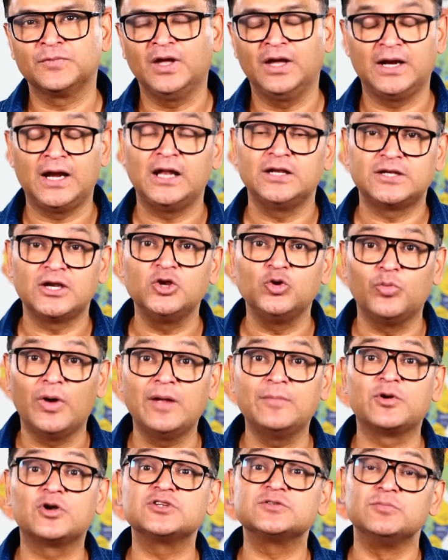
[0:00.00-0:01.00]
And I'll tell you
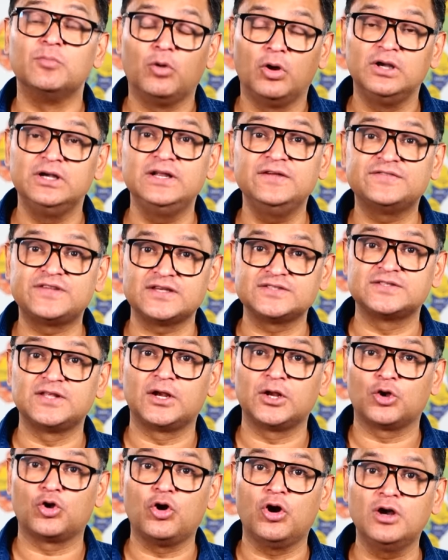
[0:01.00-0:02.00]
why, because Maldives has the
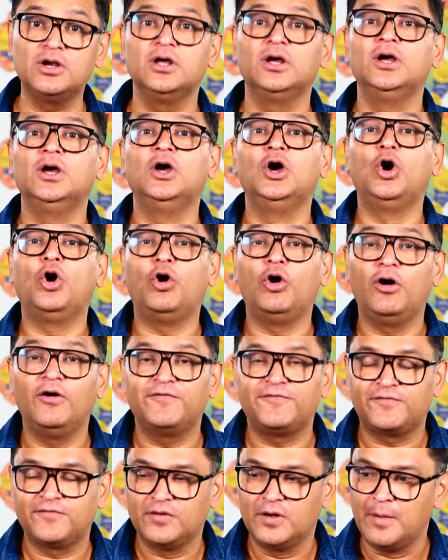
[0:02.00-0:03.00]
record
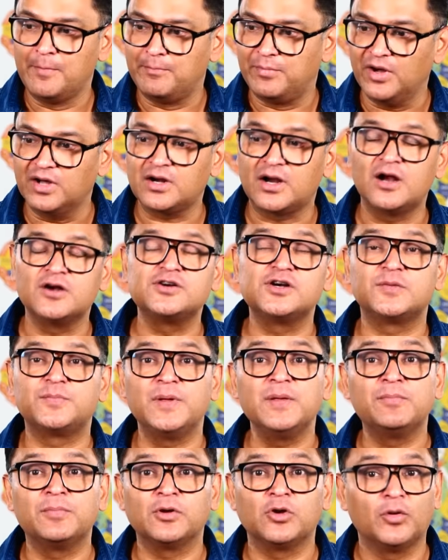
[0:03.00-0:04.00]
of per 100
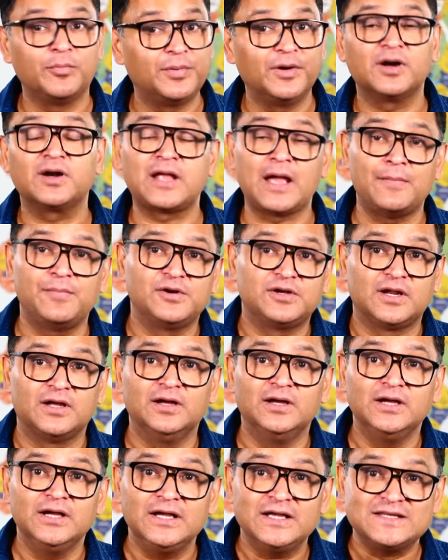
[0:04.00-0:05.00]
people or per
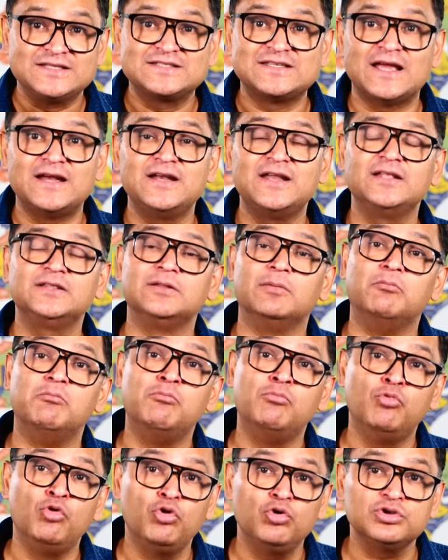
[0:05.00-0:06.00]
capita sending the
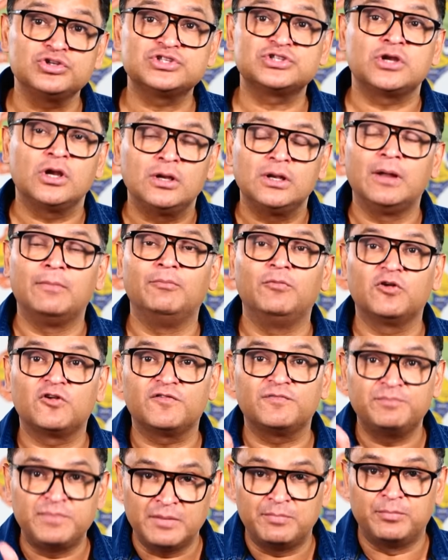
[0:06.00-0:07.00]
most number
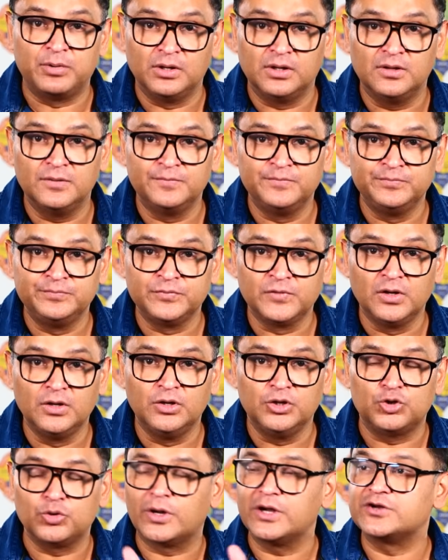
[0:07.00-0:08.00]
of people
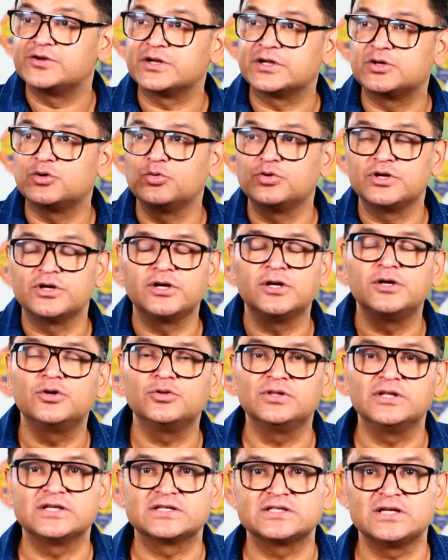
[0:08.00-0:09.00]
to get recruited
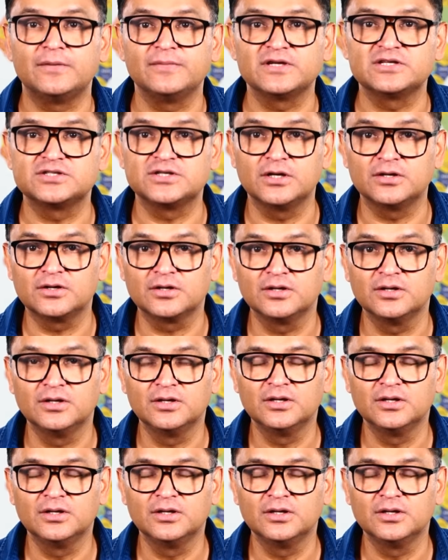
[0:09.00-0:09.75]
into the Islamic State.